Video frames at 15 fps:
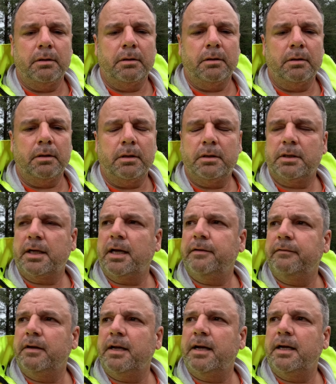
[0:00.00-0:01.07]
And it's kind of
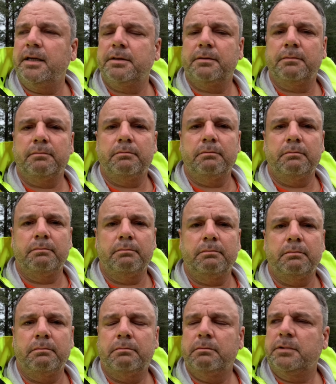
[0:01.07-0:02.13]
a nice
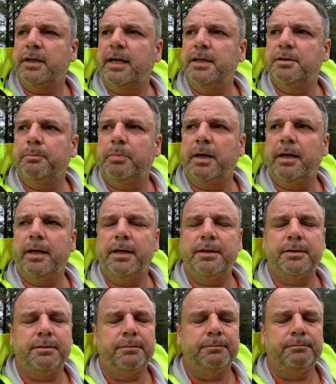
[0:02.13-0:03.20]
change of pace.